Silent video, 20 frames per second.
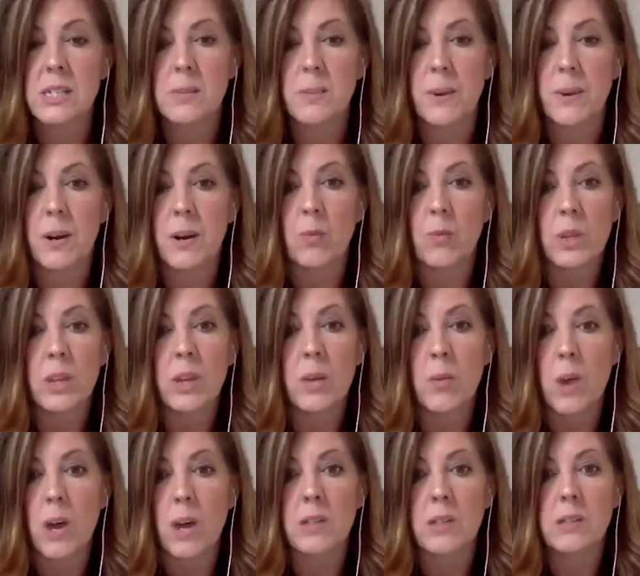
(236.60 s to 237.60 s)
but it really
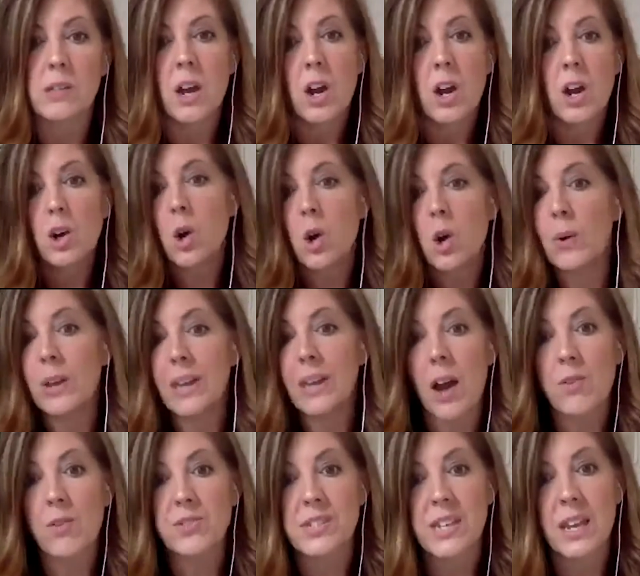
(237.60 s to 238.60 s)
was going
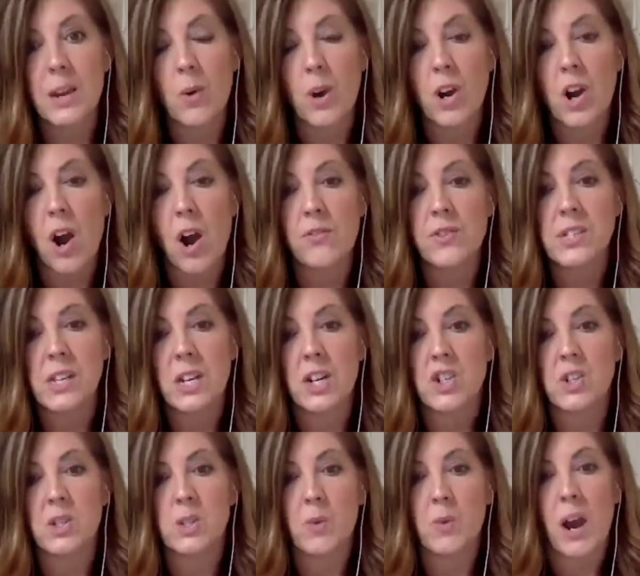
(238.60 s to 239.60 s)
out and seeing what
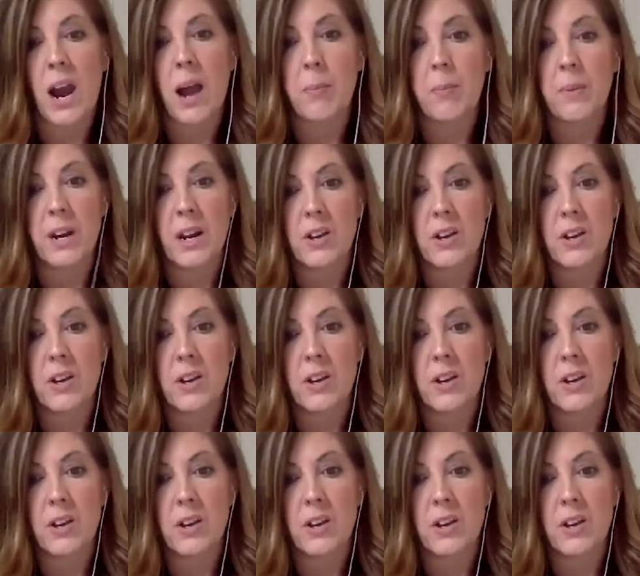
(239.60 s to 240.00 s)
conversations were happening on